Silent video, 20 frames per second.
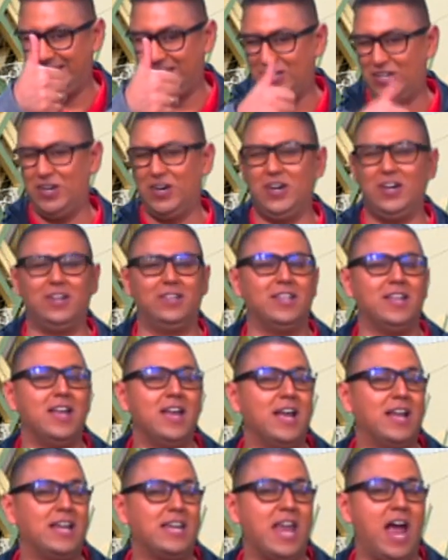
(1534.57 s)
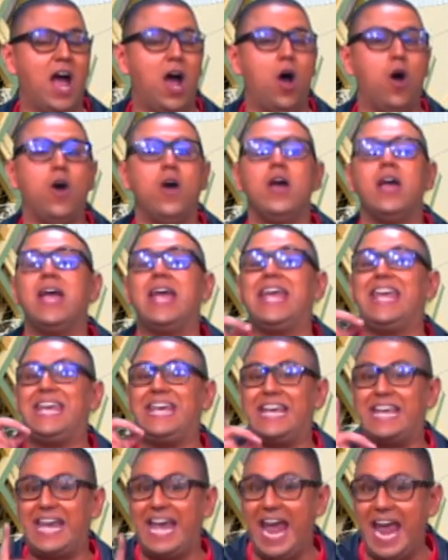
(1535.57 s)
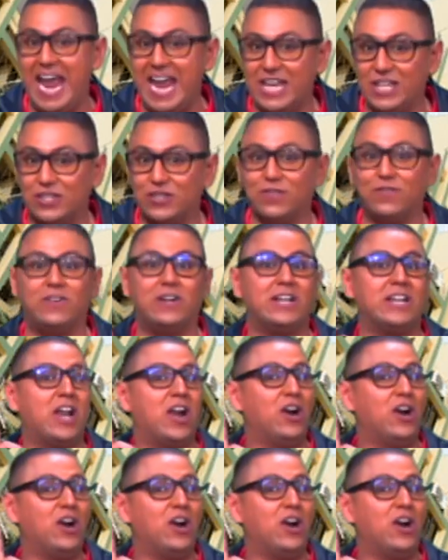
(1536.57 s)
Good. Now, in case of an